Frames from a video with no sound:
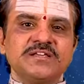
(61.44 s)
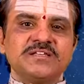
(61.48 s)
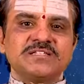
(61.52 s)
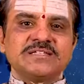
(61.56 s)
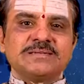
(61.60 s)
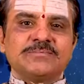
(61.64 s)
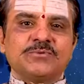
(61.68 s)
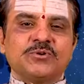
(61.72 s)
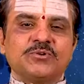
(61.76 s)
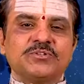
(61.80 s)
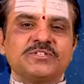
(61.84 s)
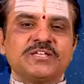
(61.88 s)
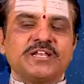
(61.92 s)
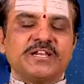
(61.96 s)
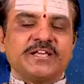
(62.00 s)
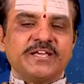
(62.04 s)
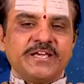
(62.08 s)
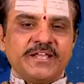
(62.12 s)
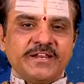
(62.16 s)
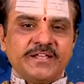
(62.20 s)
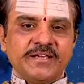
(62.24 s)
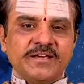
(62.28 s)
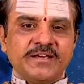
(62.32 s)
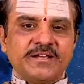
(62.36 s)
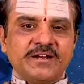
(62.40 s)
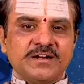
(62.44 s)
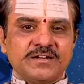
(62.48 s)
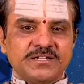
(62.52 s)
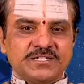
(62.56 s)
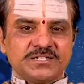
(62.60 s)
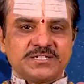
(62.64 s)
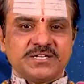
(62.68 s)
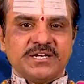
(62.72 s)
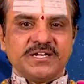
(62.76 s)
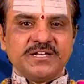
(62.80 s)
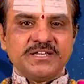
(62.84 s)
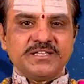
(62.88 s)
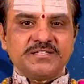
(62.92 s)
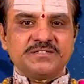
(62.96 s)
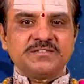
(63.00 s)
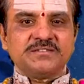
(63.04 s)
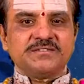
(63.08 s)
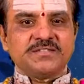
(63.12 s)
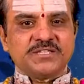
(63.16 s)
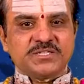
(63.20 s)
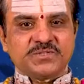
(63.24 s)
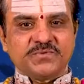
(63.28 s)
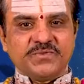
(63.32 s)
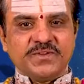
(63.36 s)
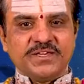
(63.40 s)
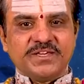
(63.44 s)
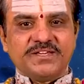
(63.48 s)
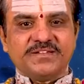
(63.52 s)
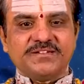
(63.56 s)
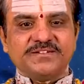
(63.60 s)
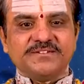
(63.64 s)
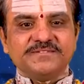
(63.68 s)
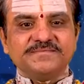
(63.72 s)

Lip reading: about their career and studies this week.